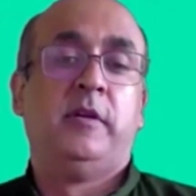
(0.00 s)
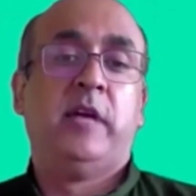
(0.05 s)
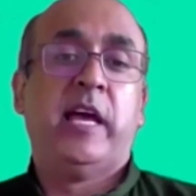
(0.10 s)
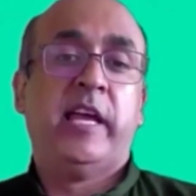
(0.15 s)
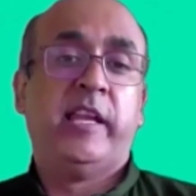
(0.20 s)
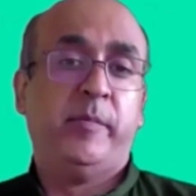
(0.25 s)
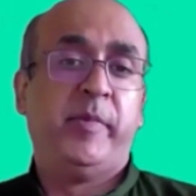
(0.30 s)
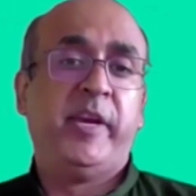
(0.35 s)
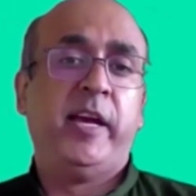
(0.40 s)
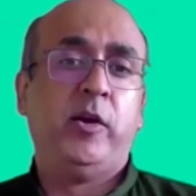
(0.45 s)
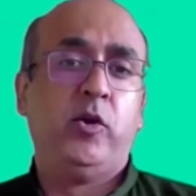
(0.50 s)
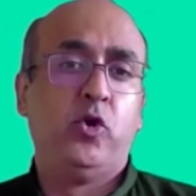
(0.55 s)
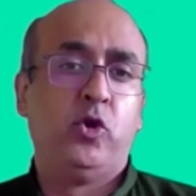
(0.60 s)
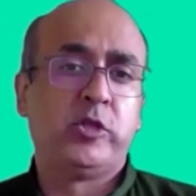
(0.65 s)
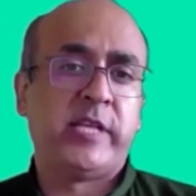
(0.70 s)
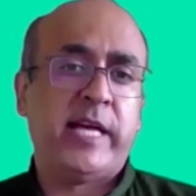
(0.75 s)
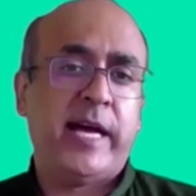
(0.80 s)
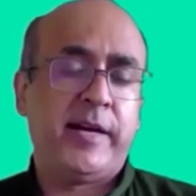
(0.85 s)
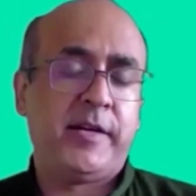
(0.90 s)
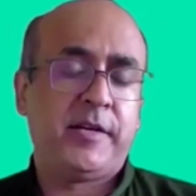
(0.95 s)
and the brain
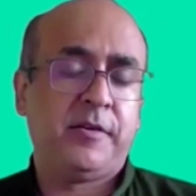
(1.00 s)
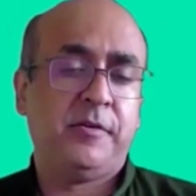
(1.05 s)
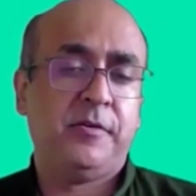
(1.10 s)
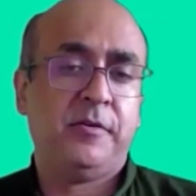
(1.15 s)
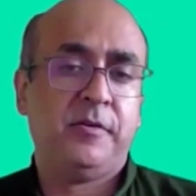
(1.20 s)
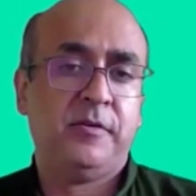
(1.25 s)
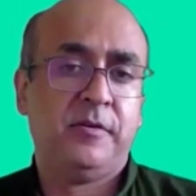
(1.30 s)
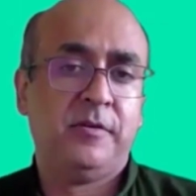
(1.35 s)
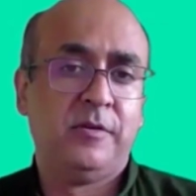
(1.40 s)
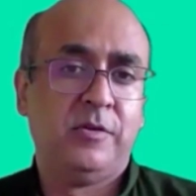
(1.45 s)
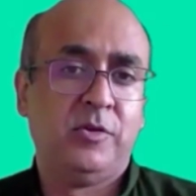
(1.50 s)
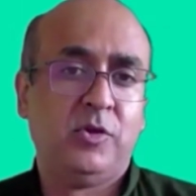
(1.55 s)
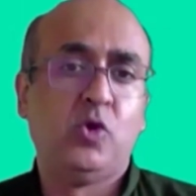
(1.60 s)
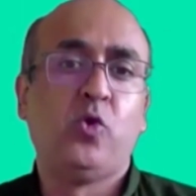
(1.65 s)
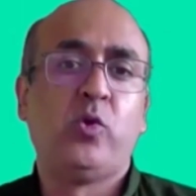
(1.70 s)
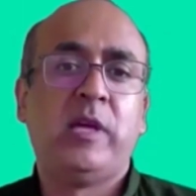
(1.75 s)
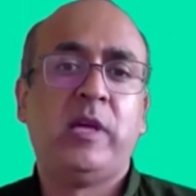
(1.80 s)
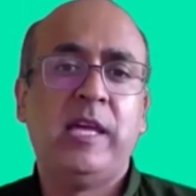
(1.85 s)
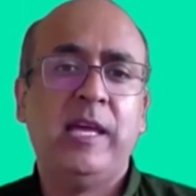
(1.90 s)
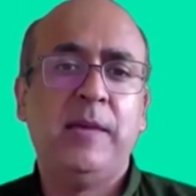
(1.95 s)
knows that,
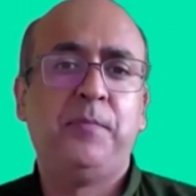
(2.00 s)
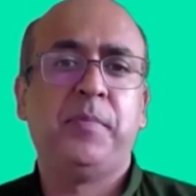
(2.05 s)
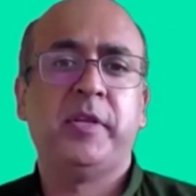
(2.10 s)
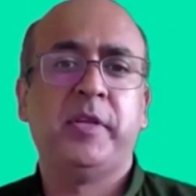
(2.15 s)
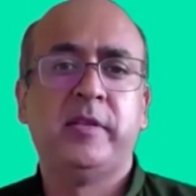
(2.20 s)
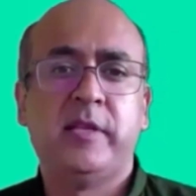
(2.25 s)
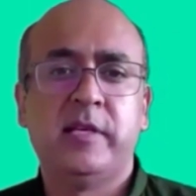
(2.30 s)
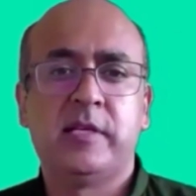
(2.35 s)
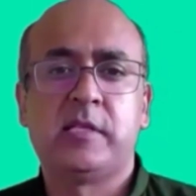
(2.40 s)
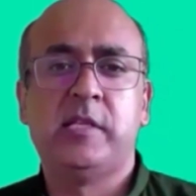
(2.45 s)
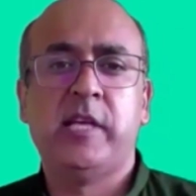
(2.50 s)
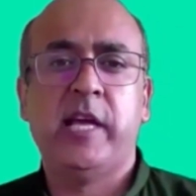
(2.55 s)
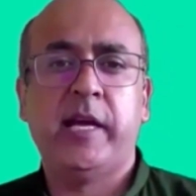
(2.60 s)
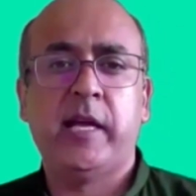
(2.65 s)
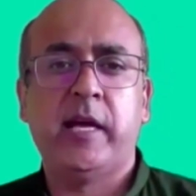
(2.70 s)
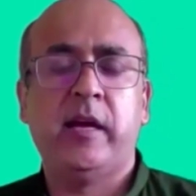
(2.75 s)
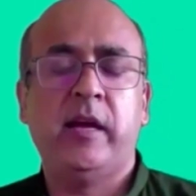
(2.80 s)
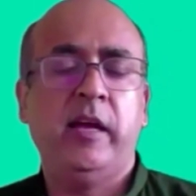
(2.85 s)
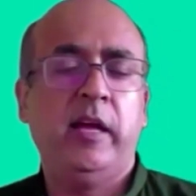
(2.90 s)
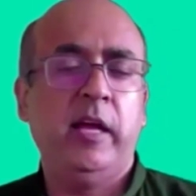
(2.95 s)
to keep this
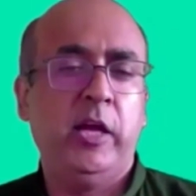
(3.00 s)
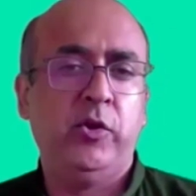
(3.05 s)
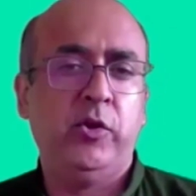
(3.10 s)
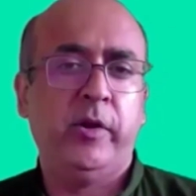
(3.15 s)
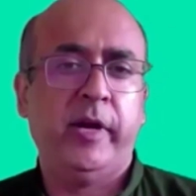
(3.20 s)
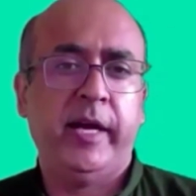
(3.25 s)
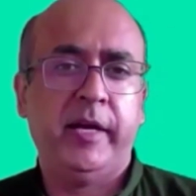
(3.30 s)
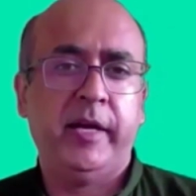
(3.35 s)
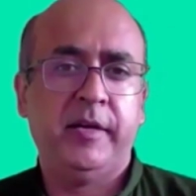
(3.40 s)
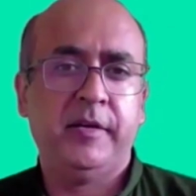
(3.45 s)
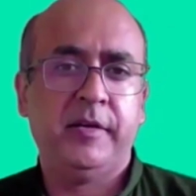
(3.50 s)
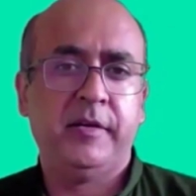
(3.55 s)
data in your head.